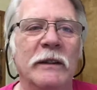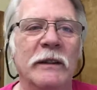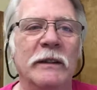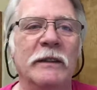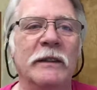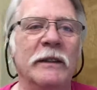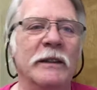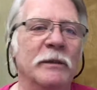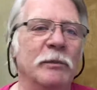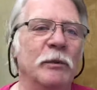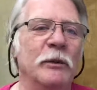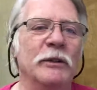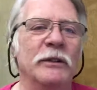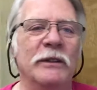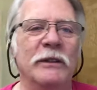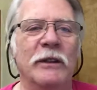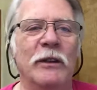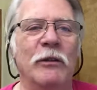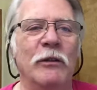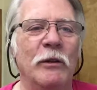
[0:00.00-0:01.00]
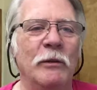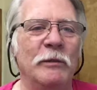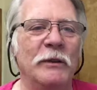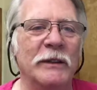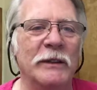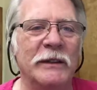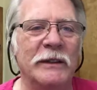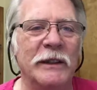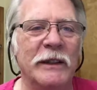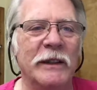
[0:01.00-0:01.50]
doesn't this person know? I'm
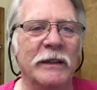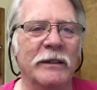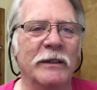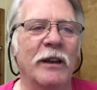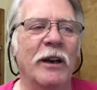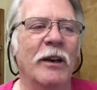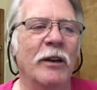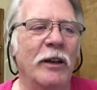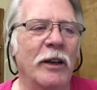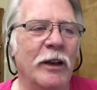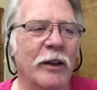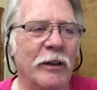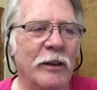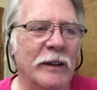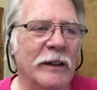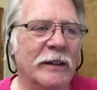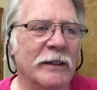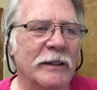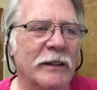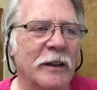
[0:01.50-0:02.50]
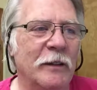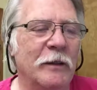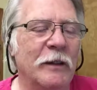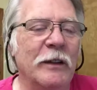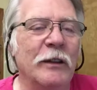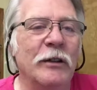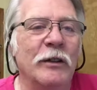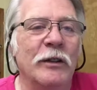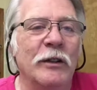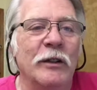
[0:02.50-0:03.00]
just sick and tired of hearing this stuff.
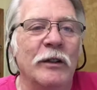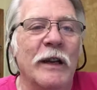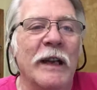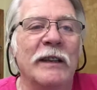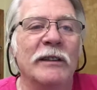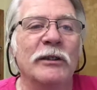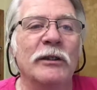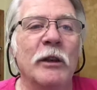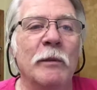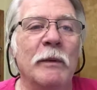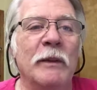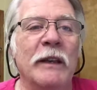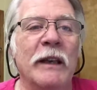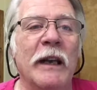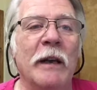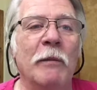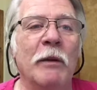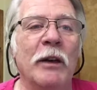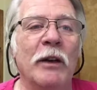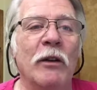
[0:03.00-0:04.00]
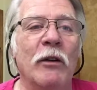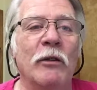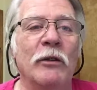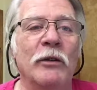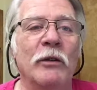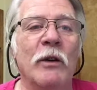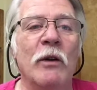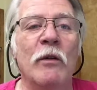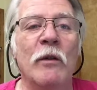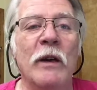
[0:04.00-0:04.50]
They're, they're, not someone that I'm going
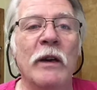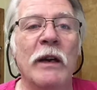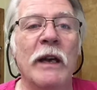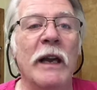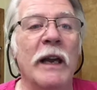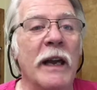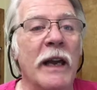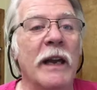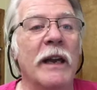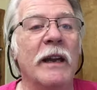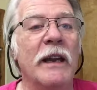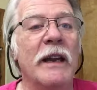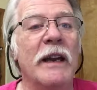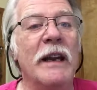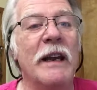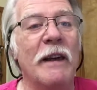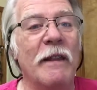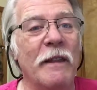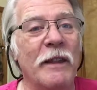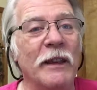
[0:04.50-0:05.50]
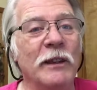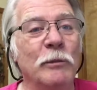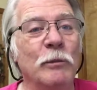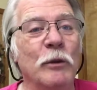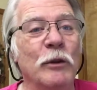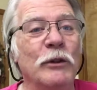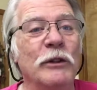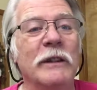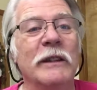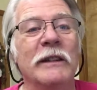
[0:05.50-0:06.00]
to go, oh, okay, hey, this
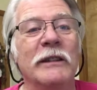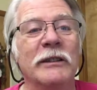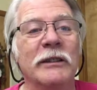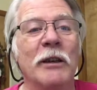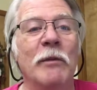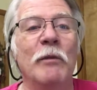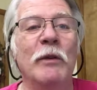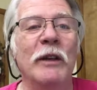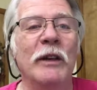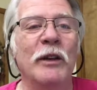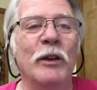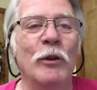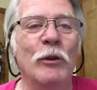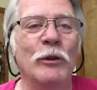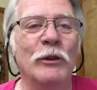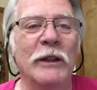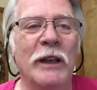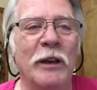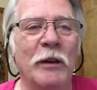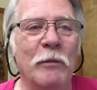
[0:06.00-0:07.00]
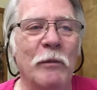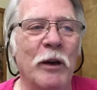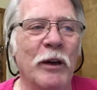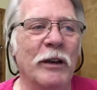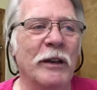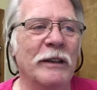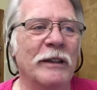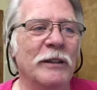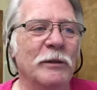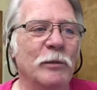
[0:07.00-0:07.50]
person is someone that knows how to
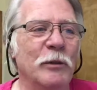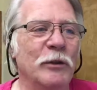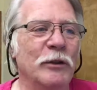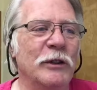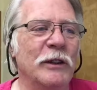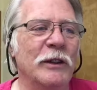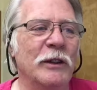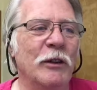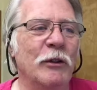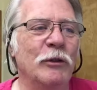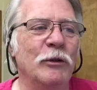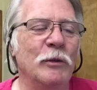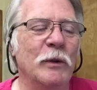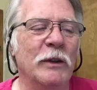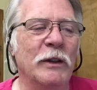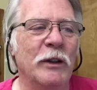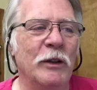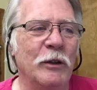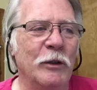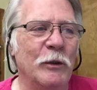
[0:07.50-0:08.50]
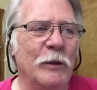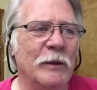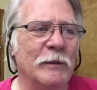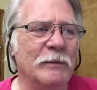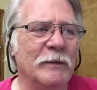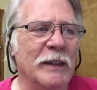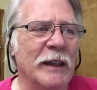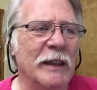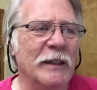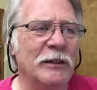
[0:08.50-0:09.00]
market, this person that knows what they're doing,
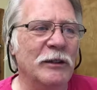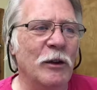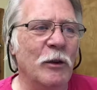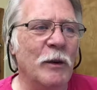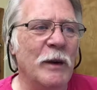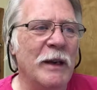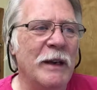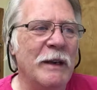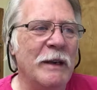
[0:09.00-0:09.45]
okay? So